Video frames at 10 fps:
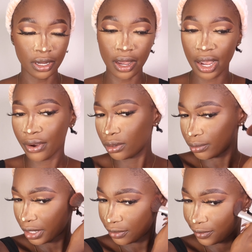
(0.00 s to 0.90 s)
around
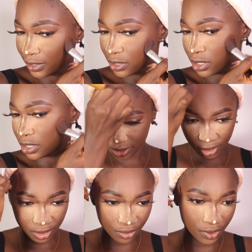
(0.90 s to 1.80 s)
my face. It's
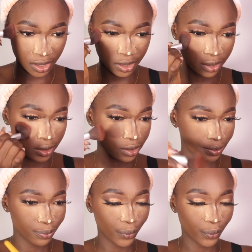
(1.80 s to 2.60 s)
just really nice.